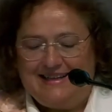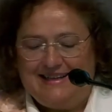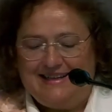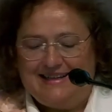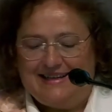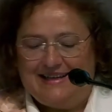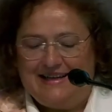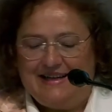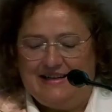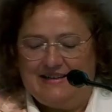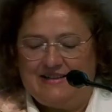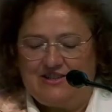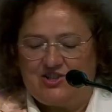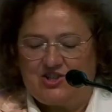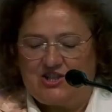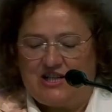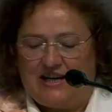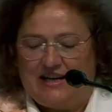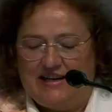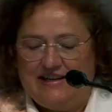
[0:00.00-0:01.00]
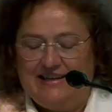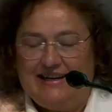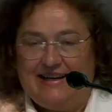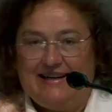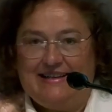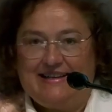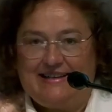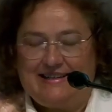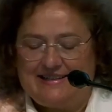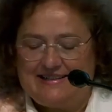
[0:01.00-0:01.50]
Stein, together with
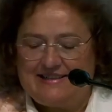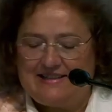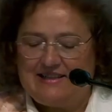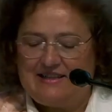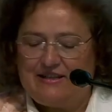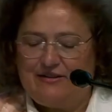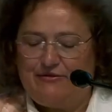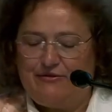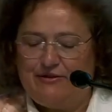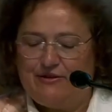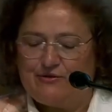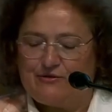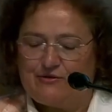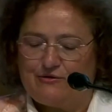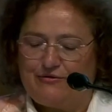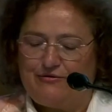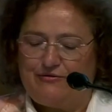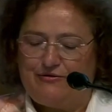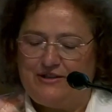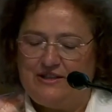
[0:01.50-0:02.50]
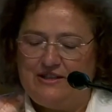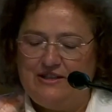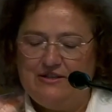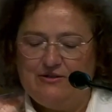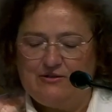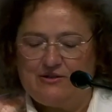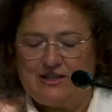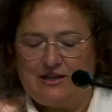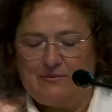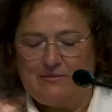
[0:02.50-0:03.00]
Jacques Maritain, argues that
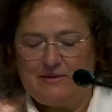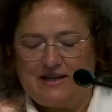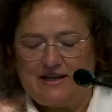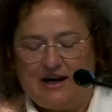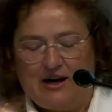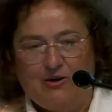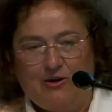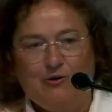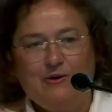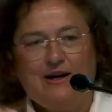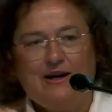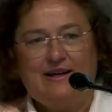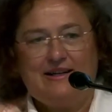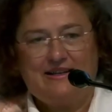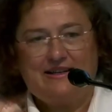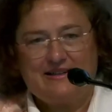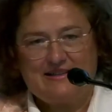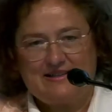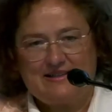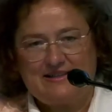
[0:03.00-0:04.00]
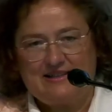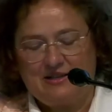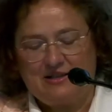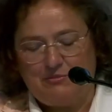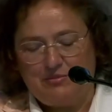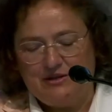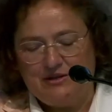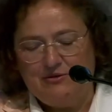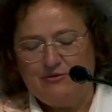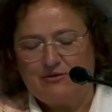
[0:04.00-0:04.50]
Christian philosophy is
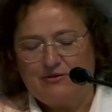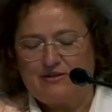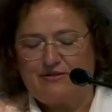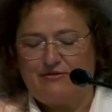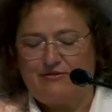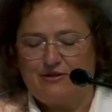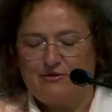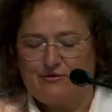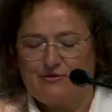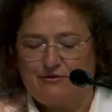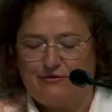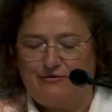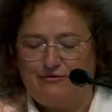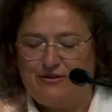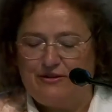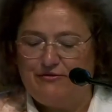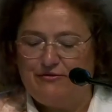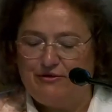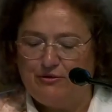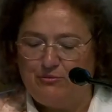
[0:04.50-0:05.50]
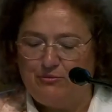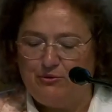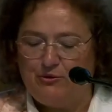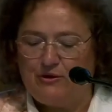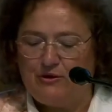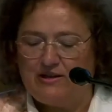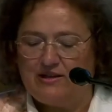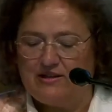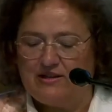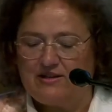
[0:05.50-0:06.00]
possible, and therefore a Christian
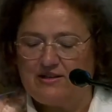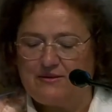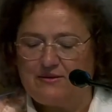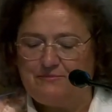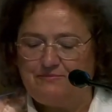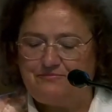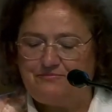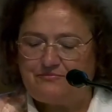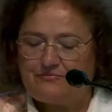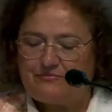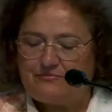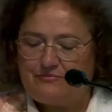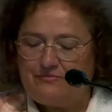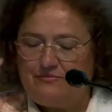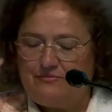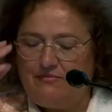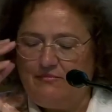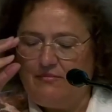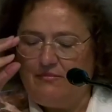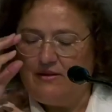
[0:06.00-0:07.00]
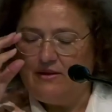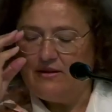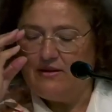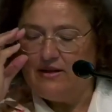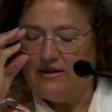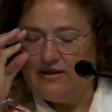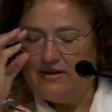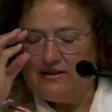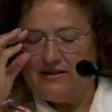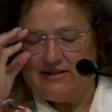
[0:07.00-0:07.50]
philosophy of education is also
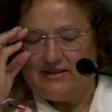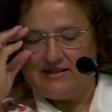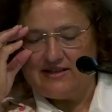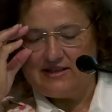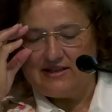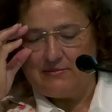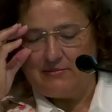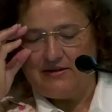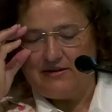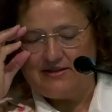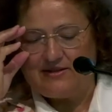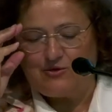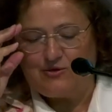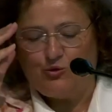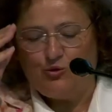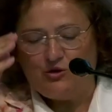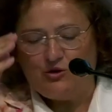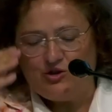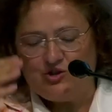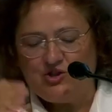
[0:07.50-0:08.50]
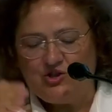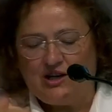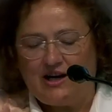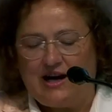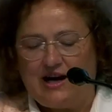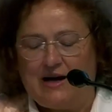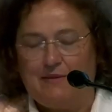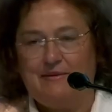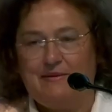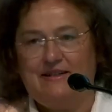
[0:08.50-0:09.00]
possible, which
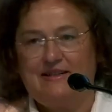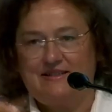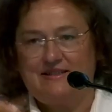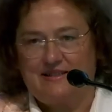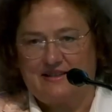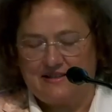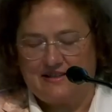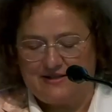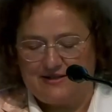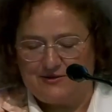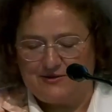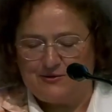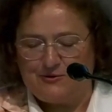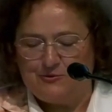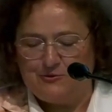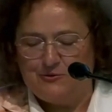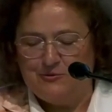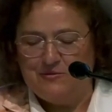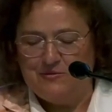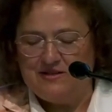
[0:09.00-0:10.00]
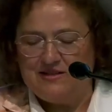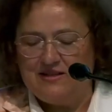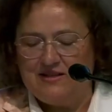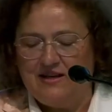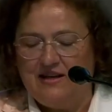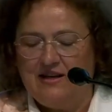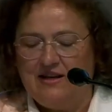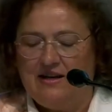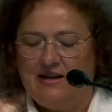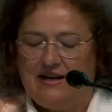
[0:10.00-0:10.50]
has developed in the
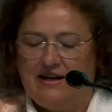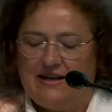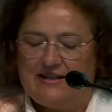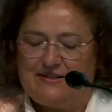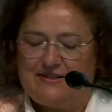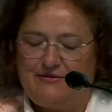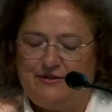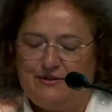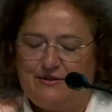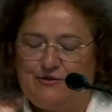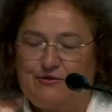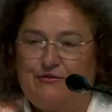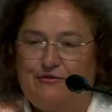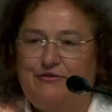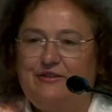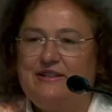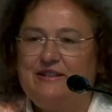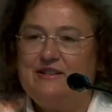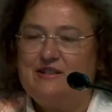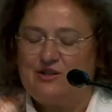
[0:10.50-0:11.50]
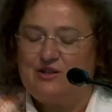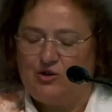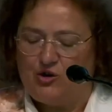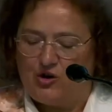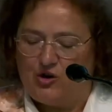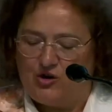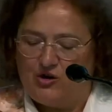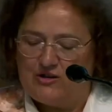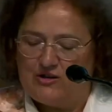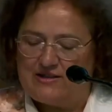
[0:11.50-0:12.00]
history of Christianity
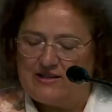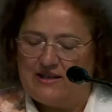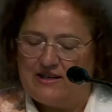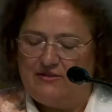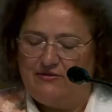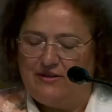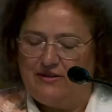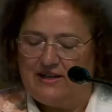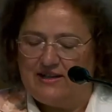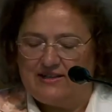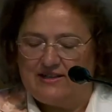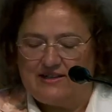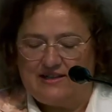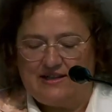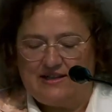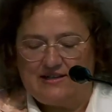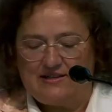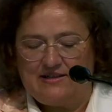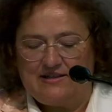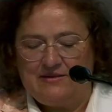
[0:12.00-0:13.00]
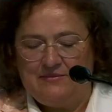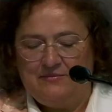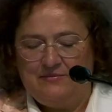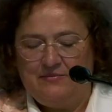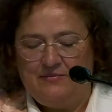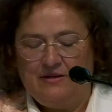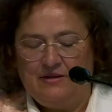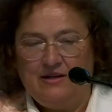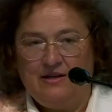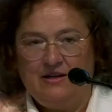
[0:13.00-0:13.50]
as the philosophy of logos,